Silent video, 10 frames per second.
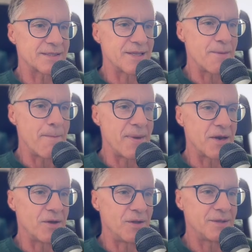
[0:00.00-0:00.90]
the
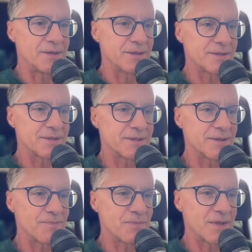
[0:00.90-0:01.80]
middle.
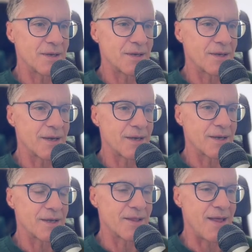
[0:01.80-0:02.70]
Something like
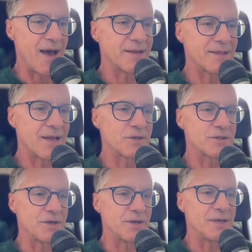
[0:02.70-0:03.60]
that. That looks
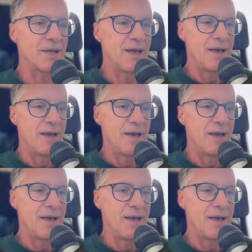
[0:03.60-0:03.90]
good.